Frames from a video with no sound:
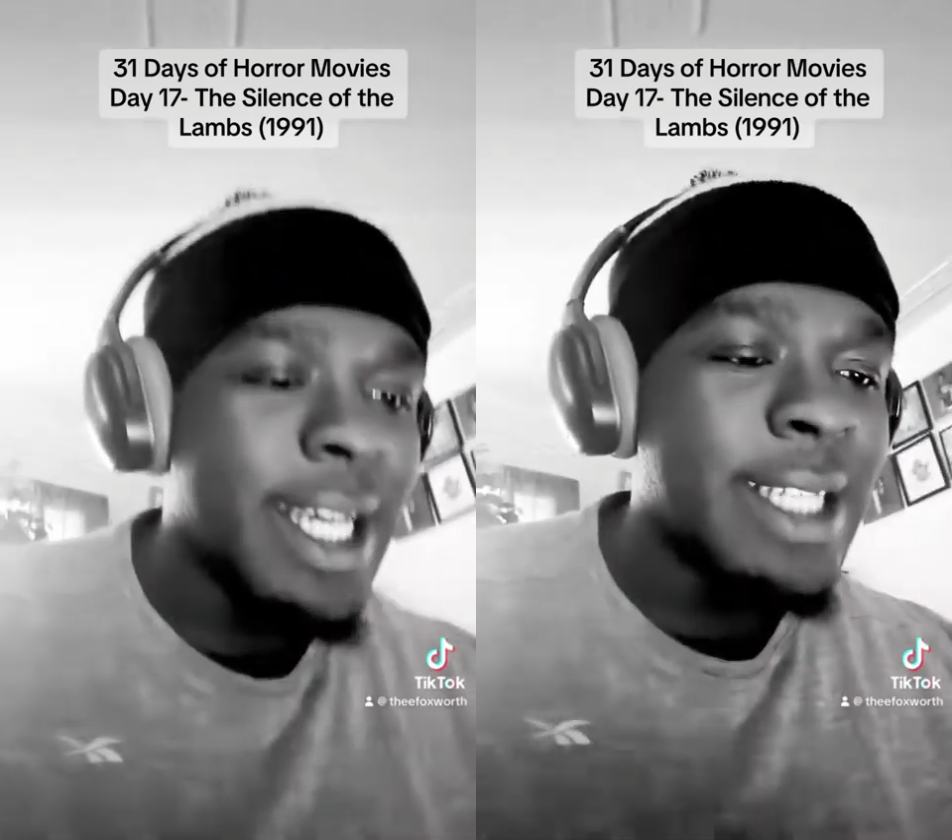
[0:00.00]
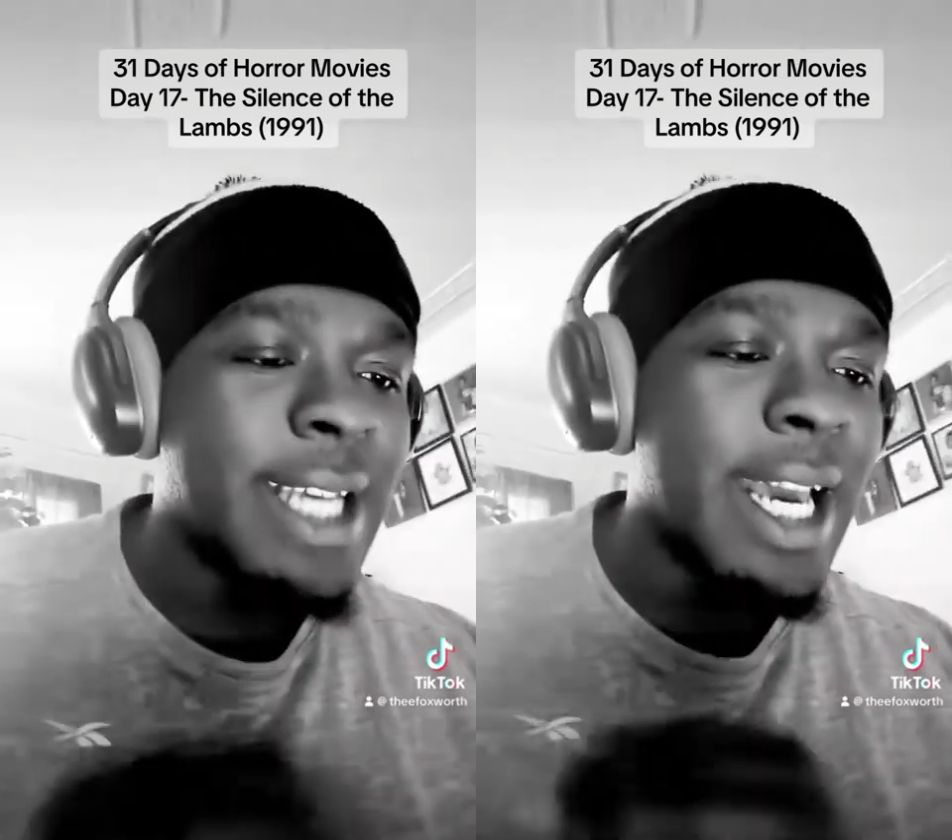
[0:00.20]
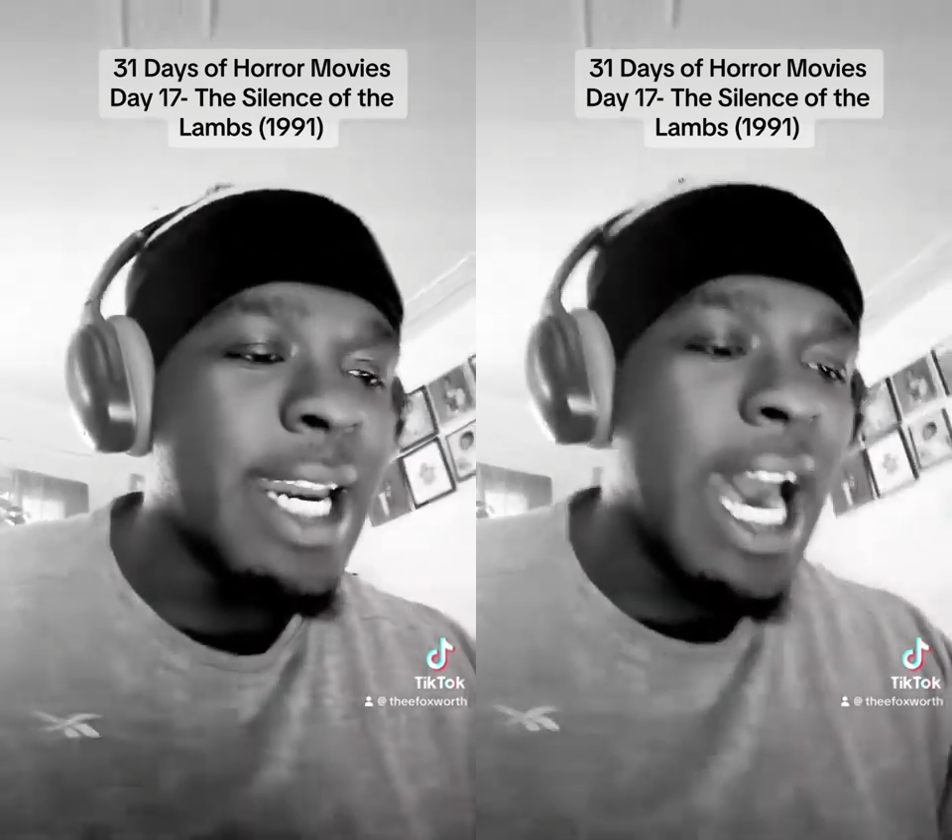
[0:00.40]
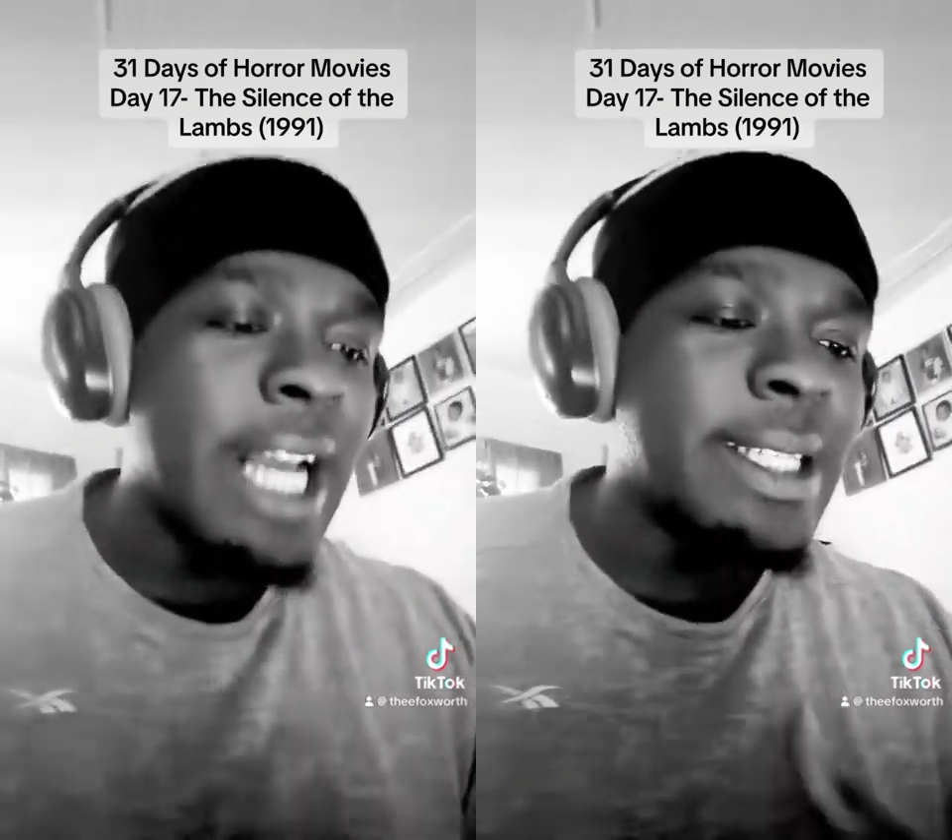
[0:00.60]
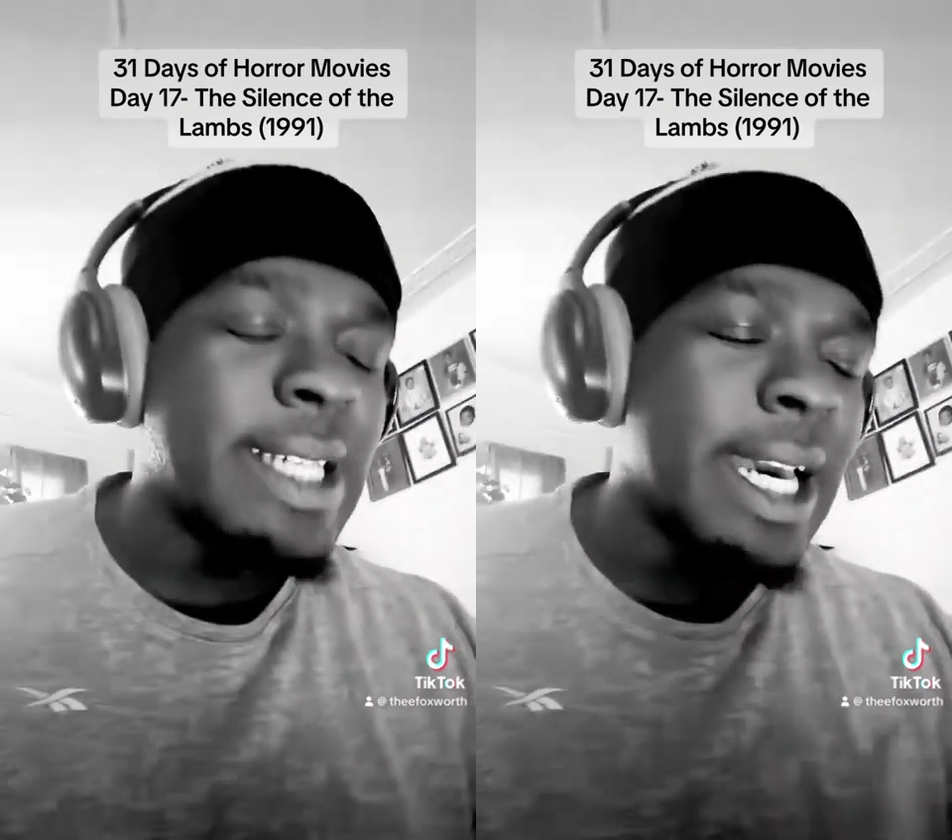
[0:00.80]
is a
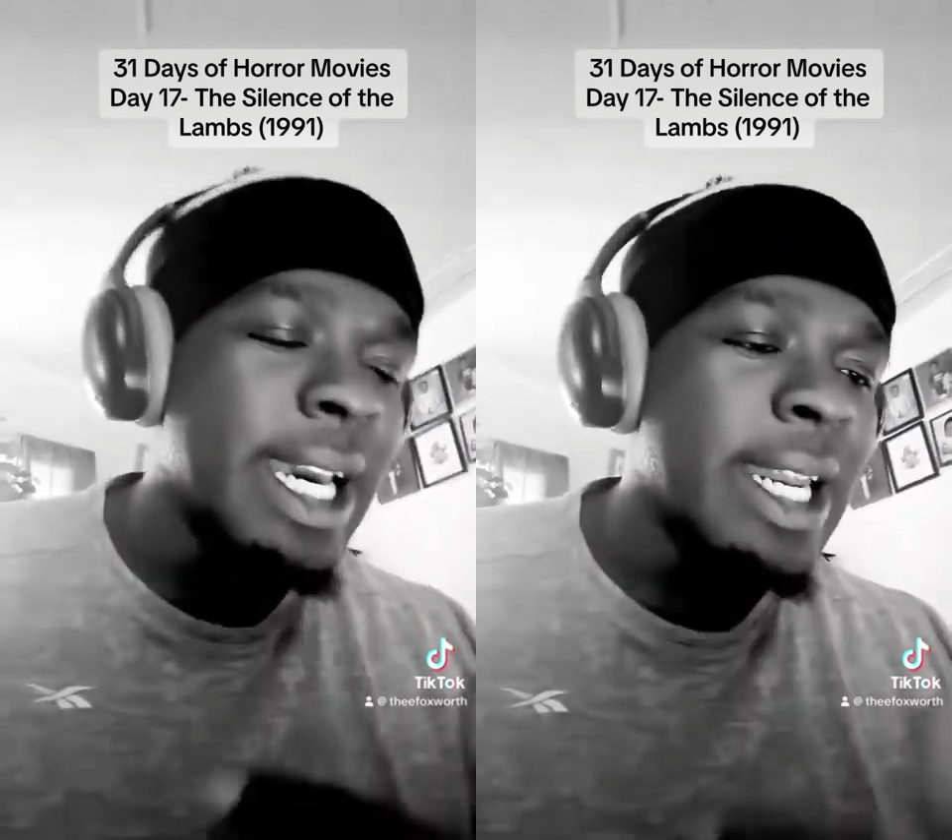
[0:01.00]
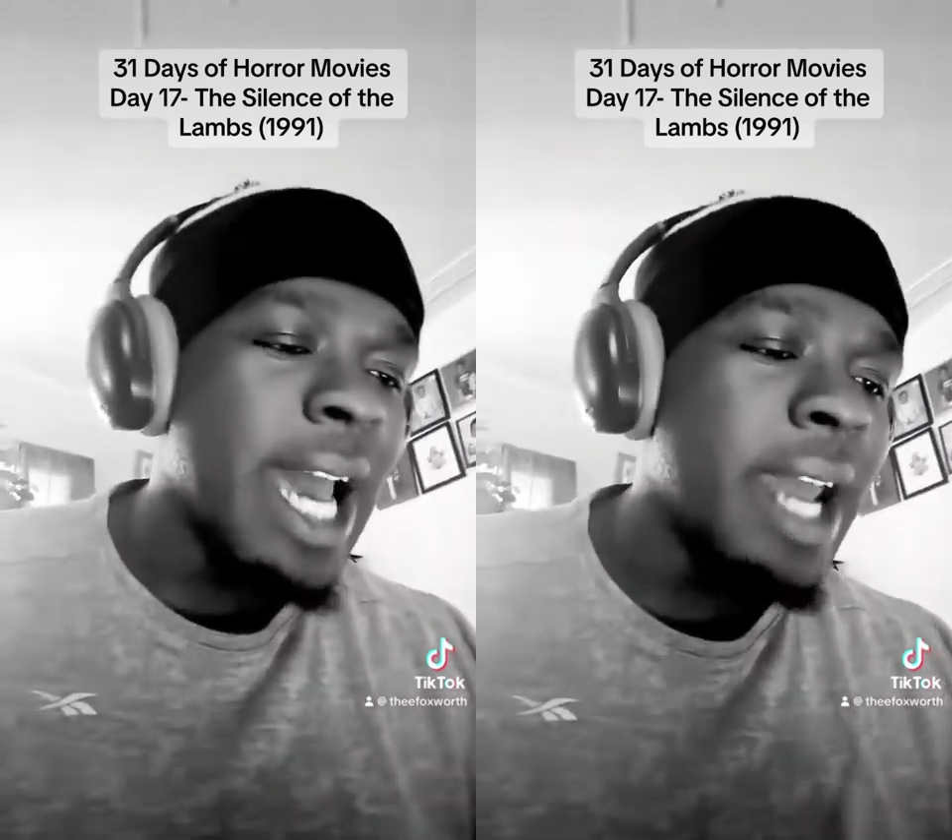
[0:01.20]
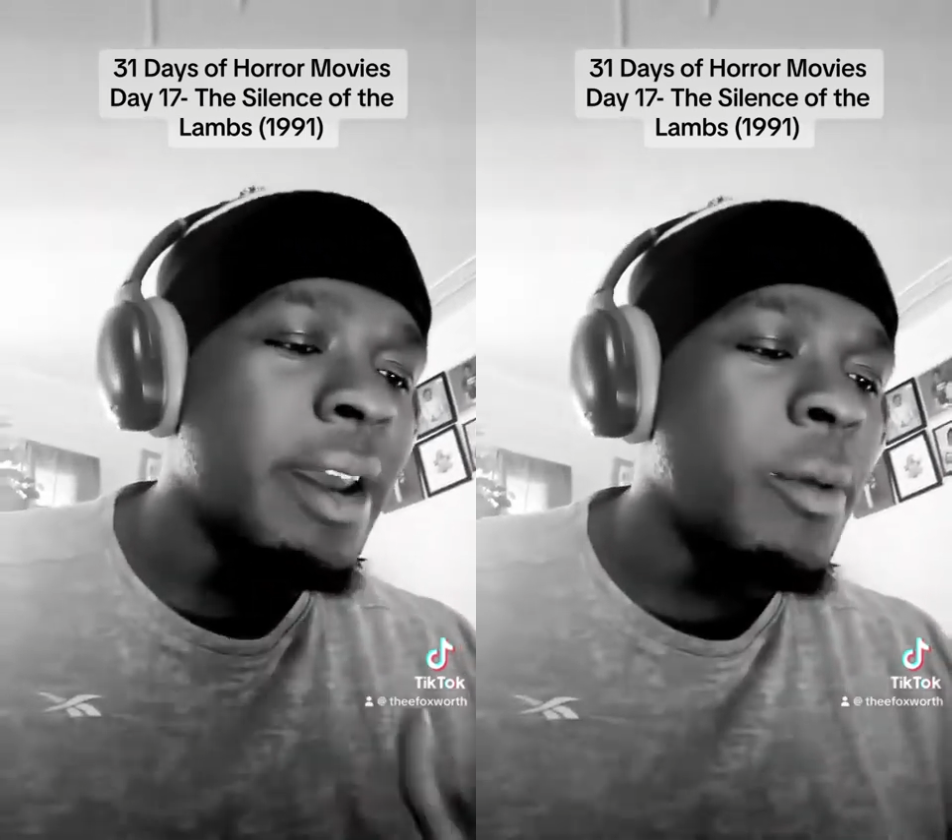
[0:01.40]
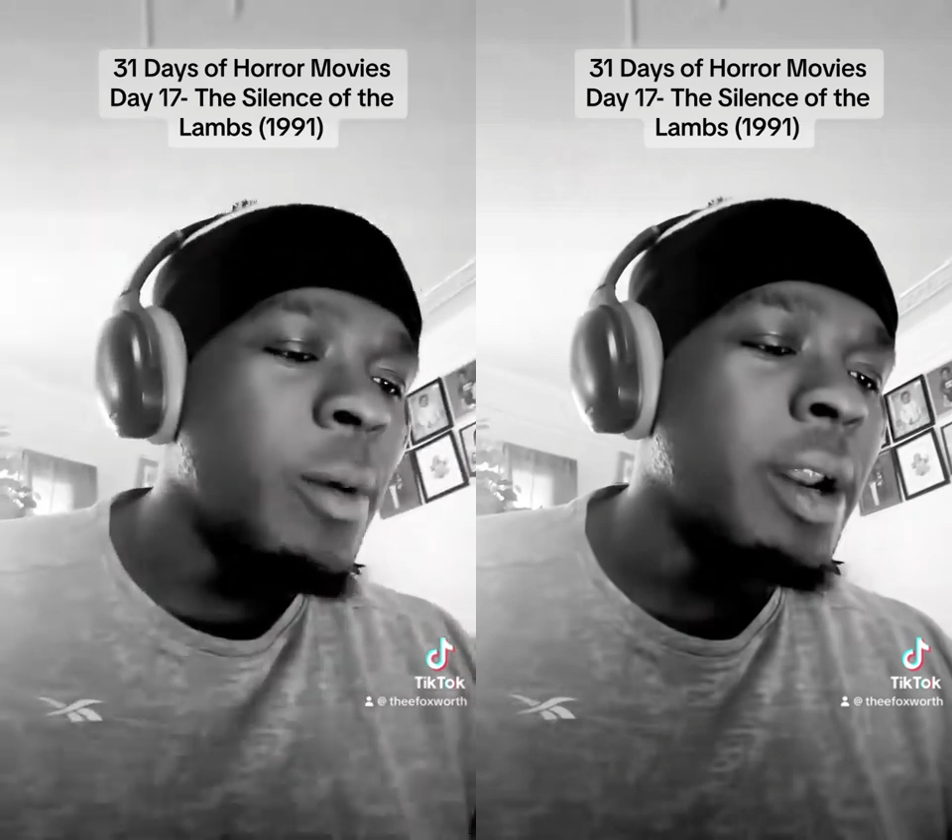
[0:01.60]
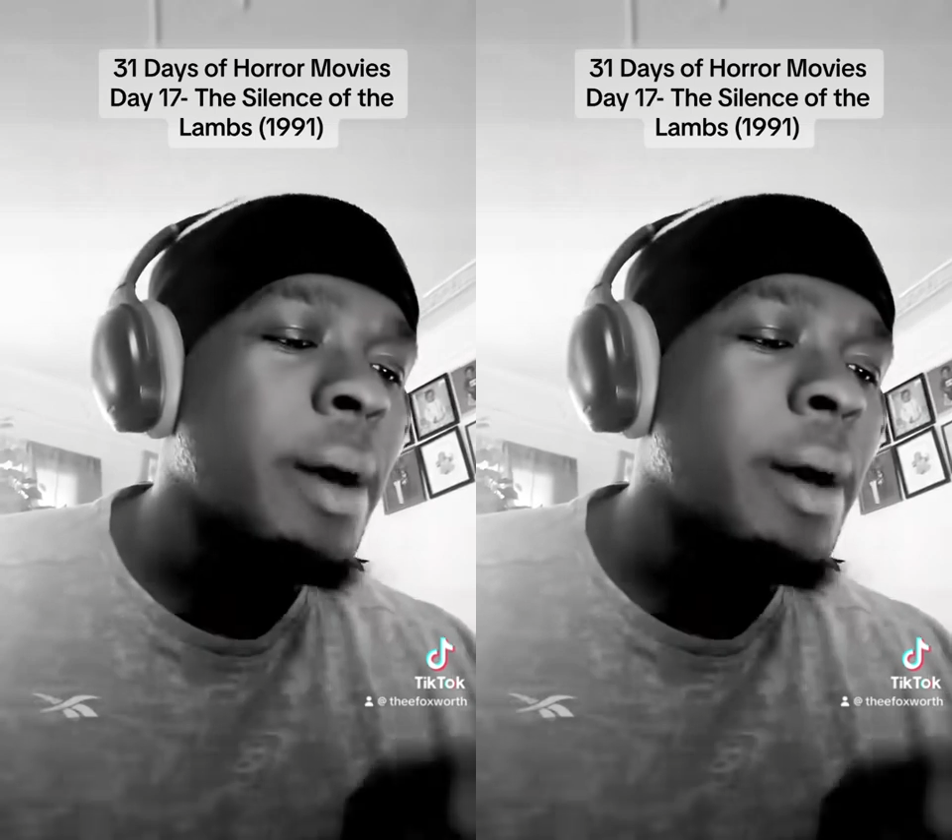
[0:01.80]
1991